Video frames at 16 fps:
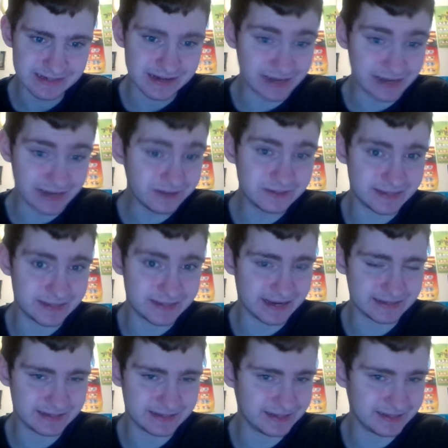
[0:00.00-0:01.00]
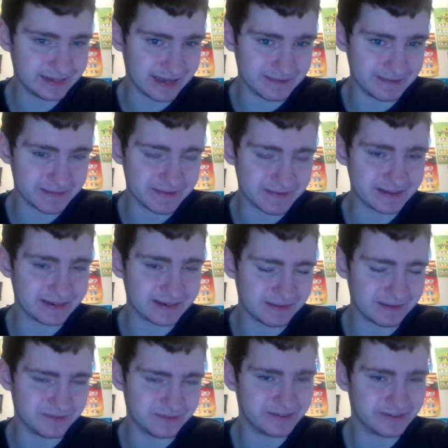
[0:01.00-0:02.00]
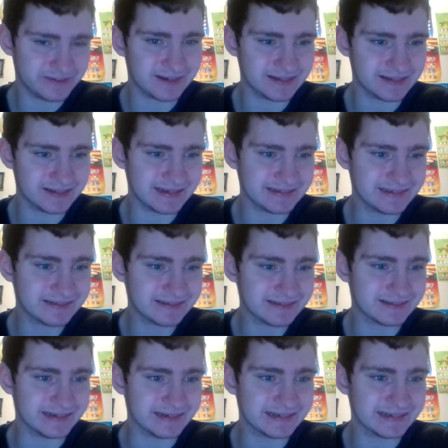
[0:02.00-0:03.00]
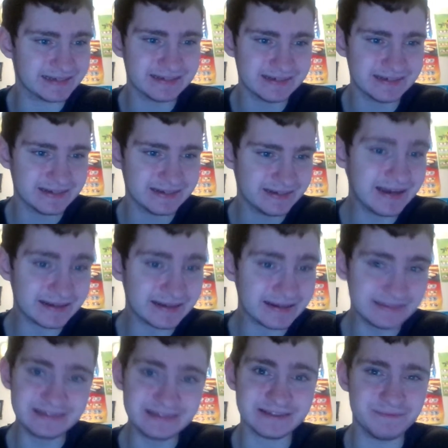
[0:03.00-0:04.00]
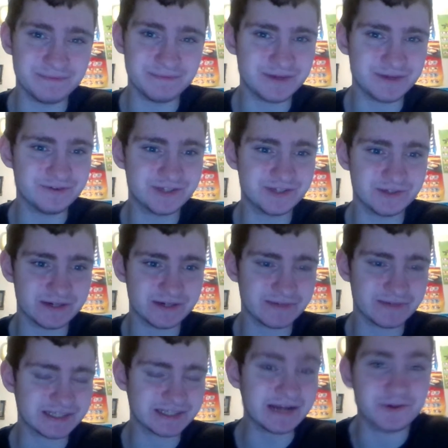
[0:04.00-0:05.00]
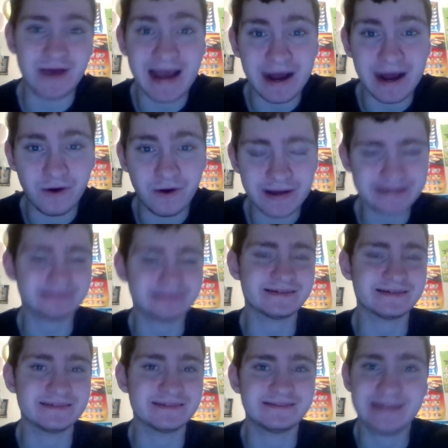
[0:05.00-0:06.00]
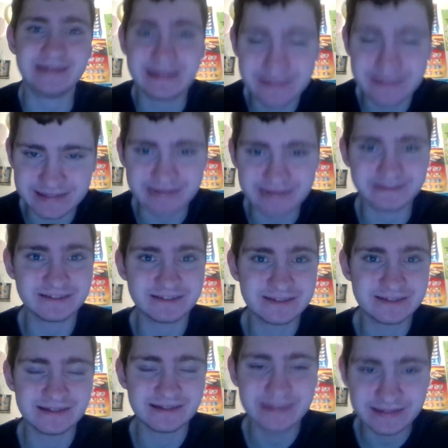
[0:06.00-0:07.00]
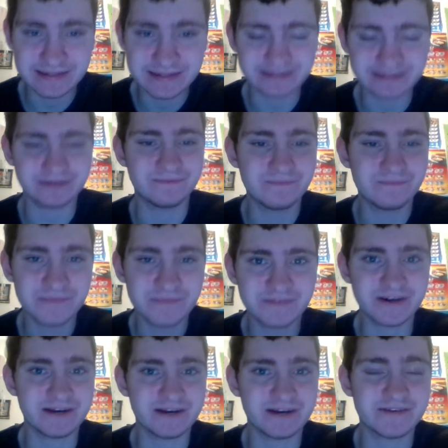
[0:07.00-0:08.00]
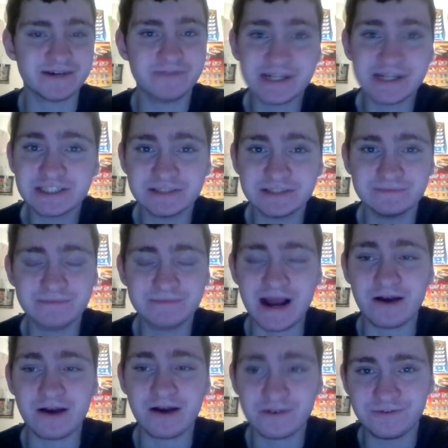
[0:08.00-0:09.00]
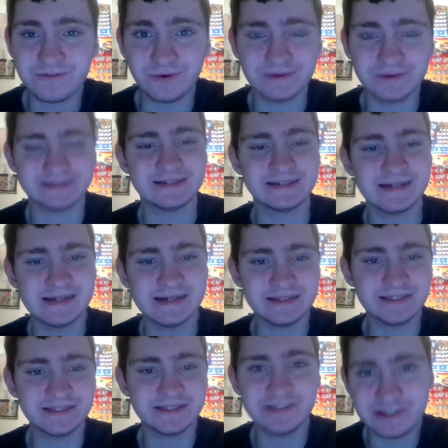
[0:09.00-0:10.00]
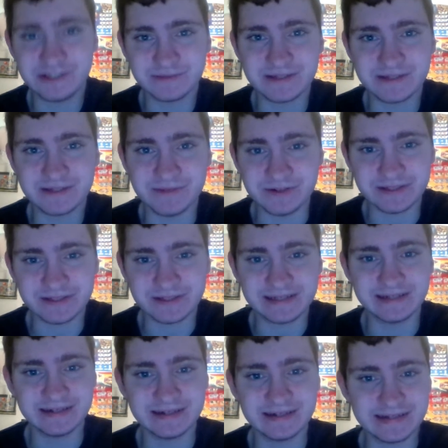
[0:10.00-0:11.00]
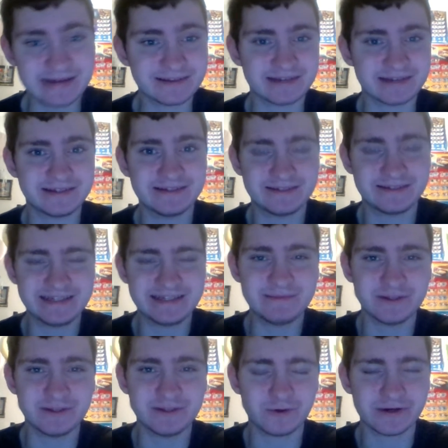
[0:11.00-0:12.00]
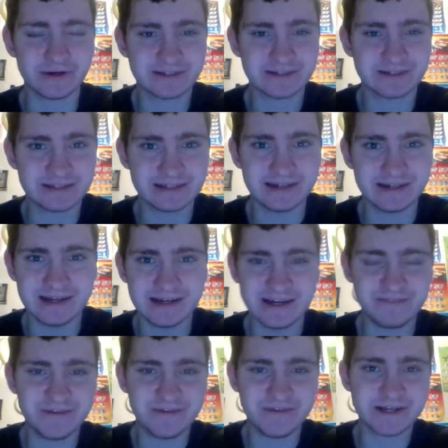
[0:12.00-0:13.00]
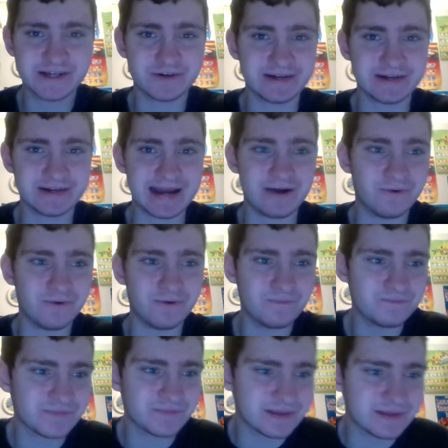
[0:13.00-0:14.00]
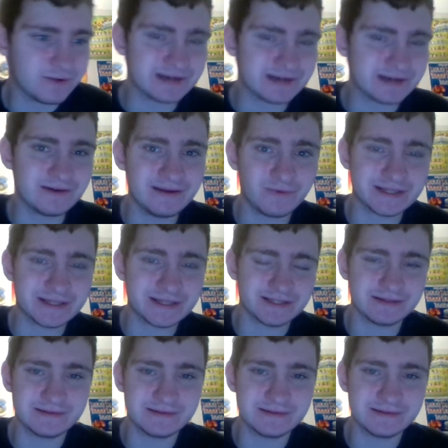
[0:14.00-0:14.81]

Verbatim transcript: I know DanTDM, he made like a couple of videos on it, and he's like, he, I think he's immune to it, which I don't know how. I guess because he's DanTDM, he's, you know, very, very rich and powerful in the YouTube community. He has like a huge team of lawyers figuring out what what